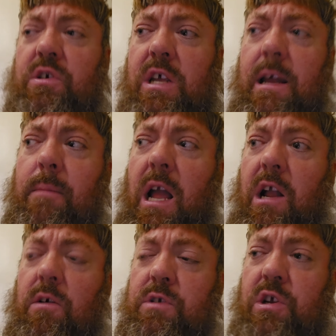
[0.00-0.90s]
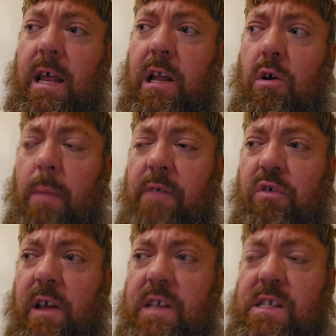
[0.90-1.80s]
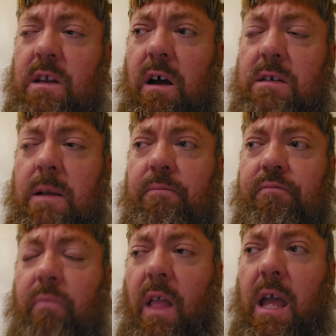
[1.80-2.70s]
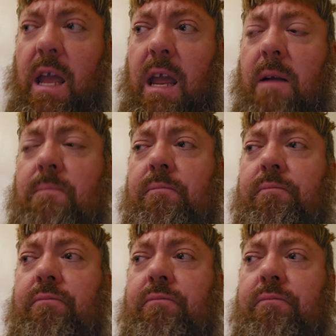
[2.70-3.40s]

So a genetic hermaphrodite is not a